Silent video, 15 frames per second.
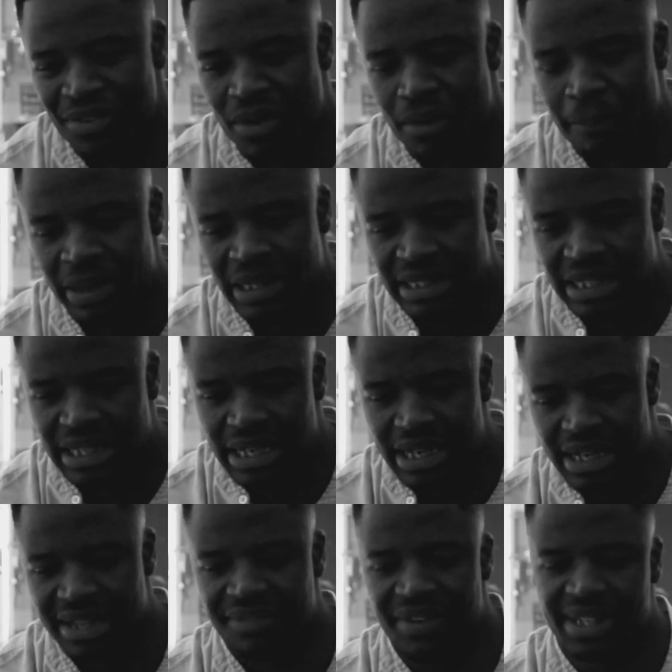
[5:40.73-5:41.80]
before, but
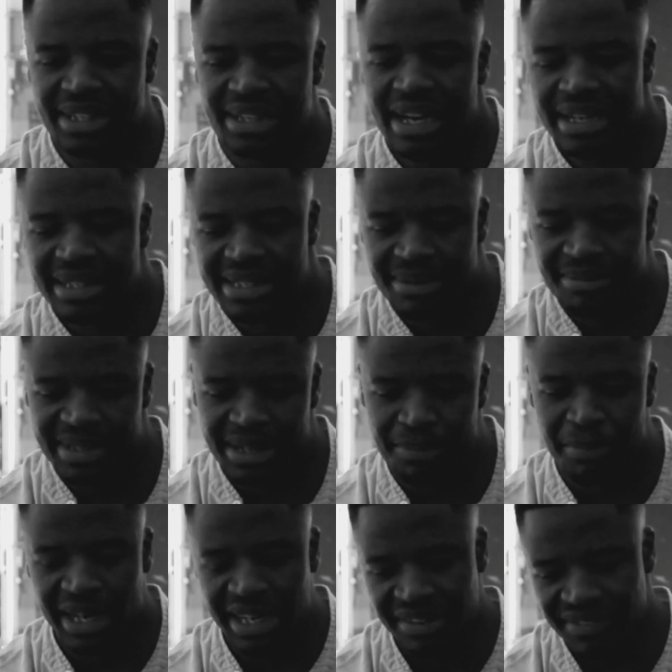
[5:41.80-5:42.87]
the fact that I had someone
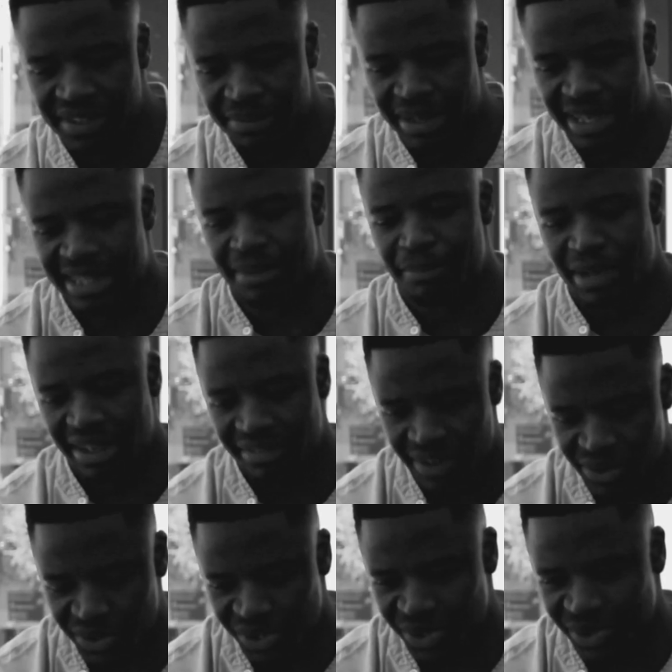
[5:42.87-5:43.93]
that believed in me and that
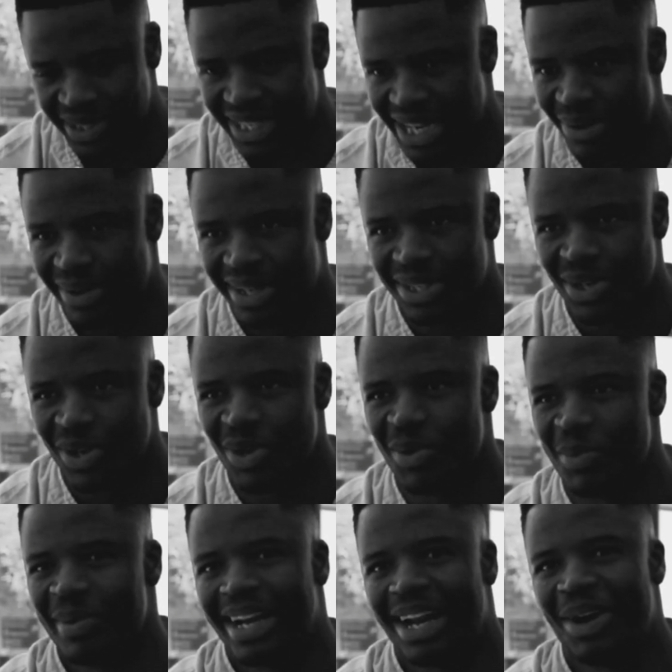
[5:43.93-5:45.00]
believed I could do it. I went
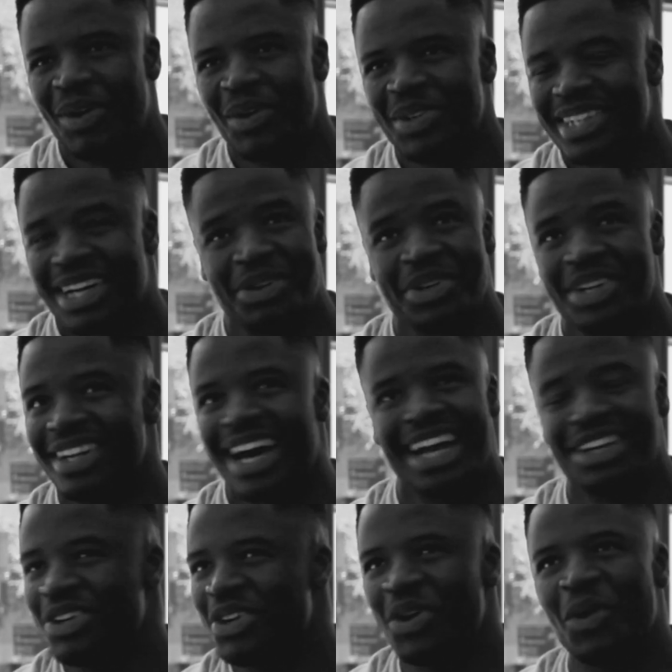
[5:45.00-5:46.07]
home and I wrote.
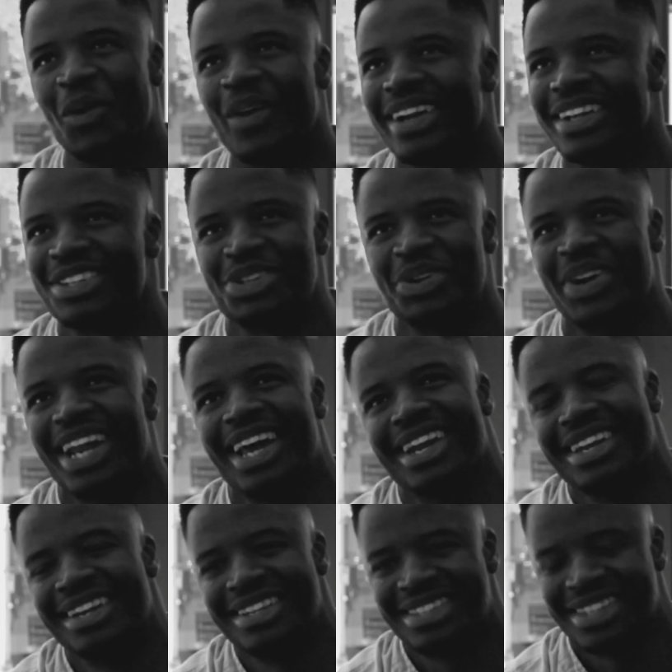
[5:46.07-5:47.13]
I didn't know what
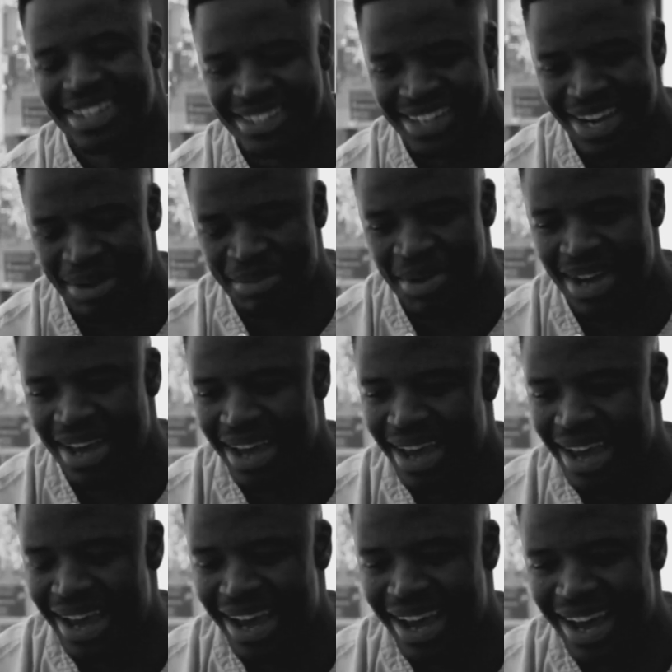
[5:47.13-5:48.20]
storylining is at the time.
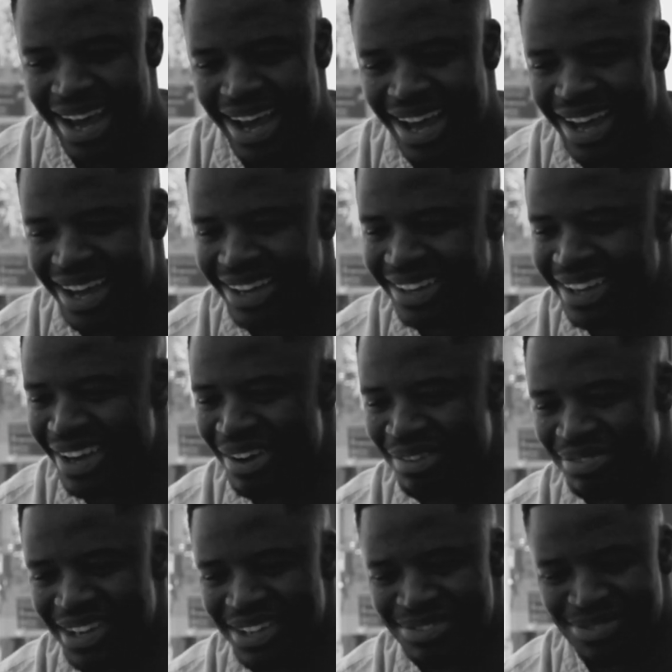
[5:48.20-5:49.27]
And
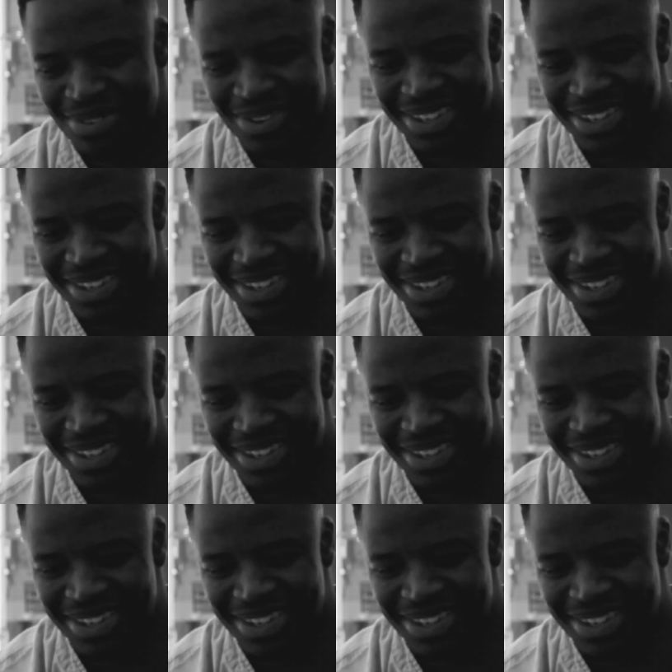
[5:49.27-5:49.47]
yeah, fast